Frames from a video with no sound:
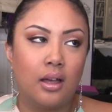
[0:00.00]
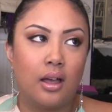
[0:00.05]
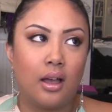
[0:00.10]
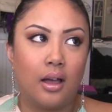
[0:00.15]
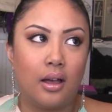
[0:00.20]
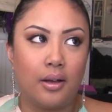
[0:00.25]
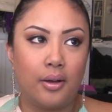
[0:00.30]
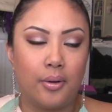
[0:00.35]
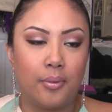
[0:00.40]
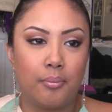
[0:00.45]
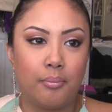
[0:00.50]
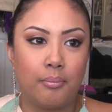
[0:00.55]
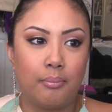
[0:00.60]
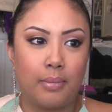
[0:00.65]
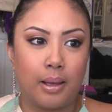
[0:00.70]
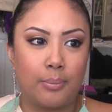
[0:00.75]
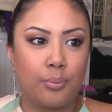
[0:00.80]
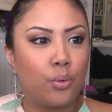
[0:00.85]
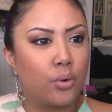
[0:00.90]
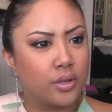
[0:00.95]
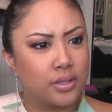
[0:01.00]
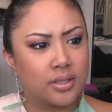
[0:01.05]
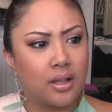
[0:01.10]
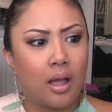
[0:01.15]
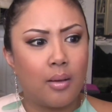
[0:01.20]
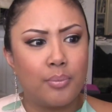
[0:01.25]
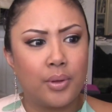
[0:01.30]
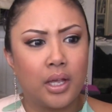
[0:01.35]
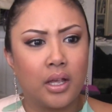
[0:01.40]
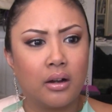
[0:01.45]
Um, my pores
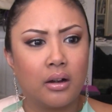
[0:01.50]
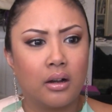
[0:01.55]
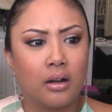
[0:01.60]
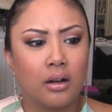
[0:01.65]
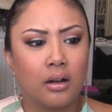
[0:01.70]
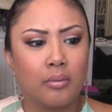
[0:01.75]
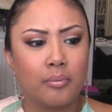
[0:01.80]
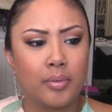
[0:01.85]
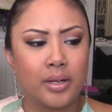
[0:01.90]
got bigger,